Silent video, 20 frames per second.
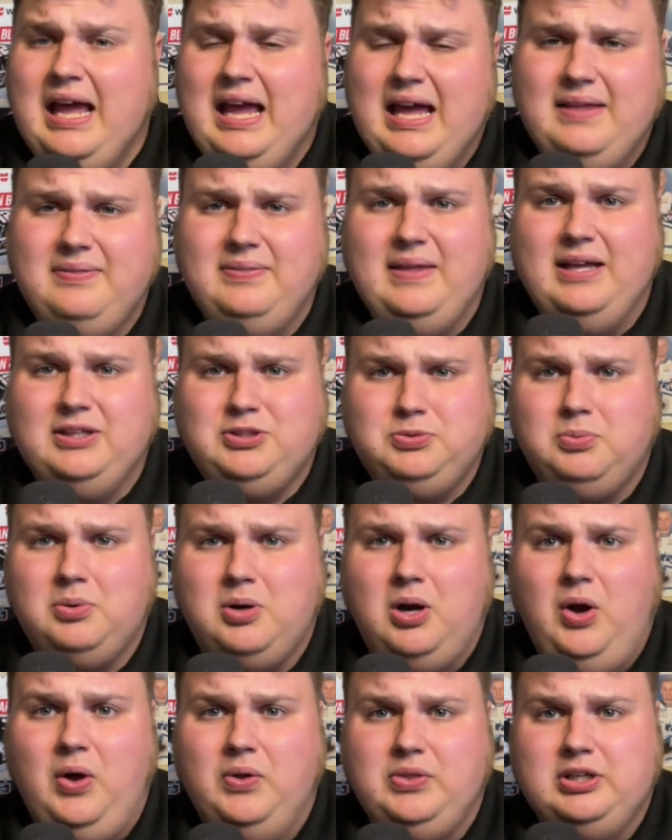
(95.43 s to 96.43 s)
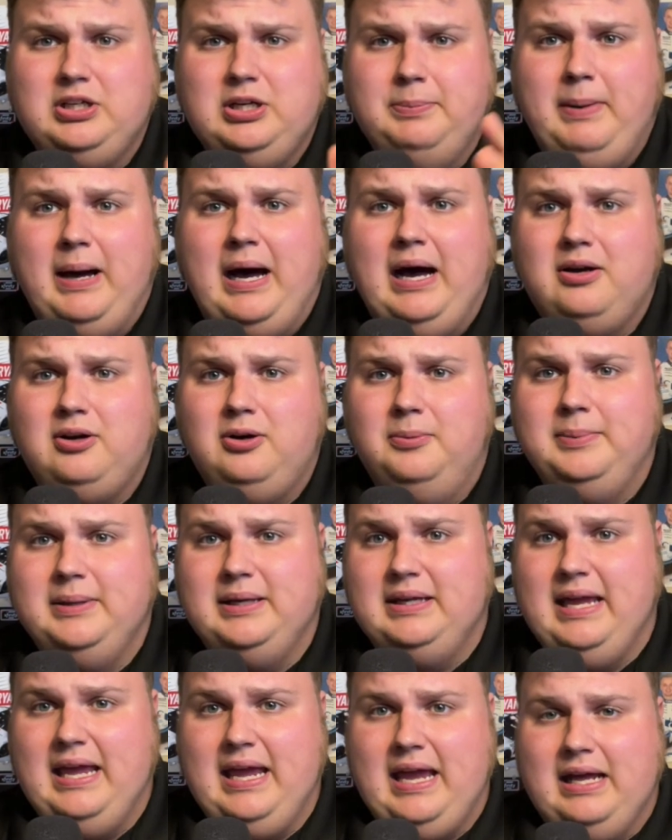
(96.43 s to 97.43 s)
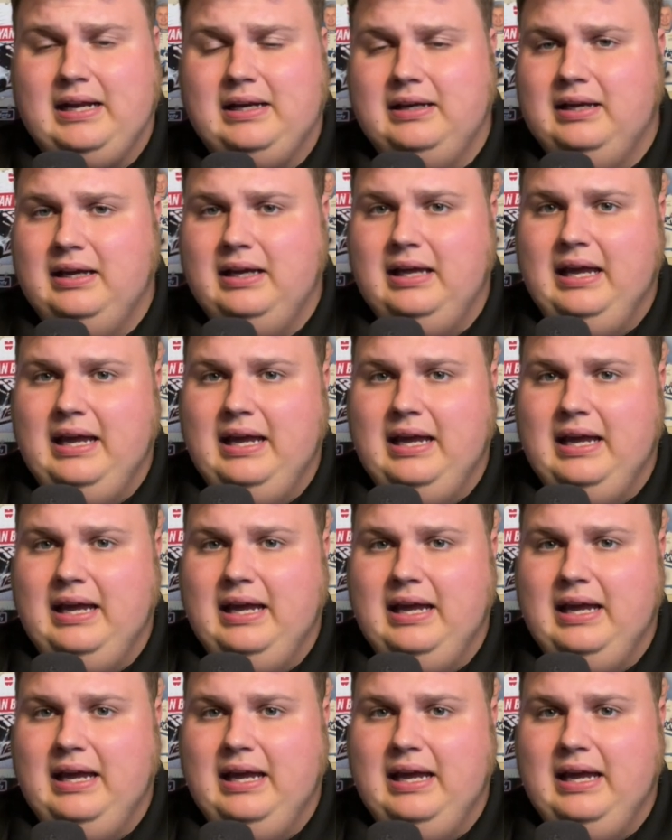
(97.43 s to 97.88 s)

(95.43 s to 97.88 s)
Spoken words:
And that's where all the debacle began.